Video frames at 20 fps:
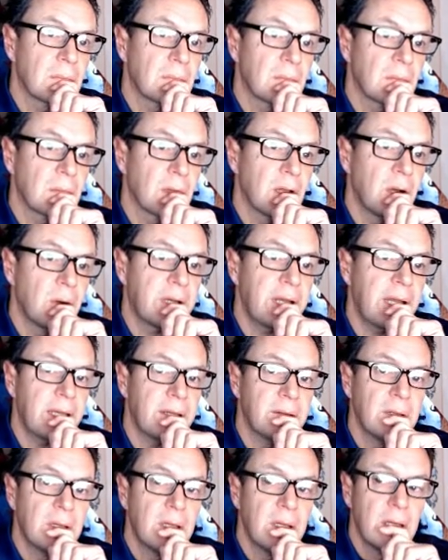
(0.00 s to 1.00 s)
okay
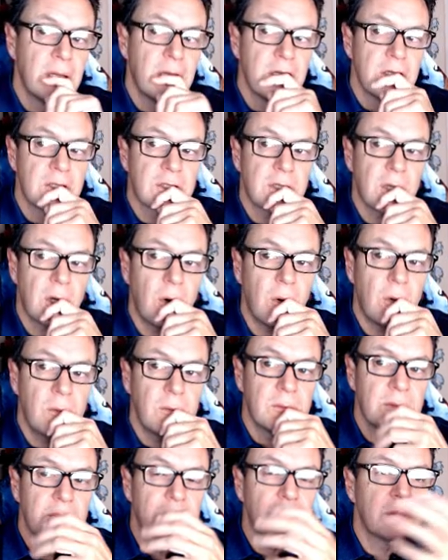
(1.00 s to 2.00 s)
so
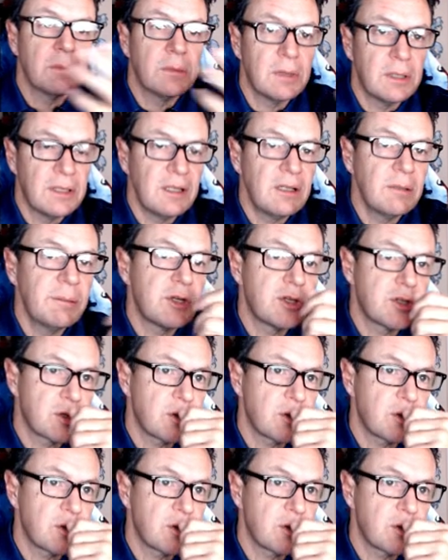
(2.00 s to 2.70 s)
a little bit shorter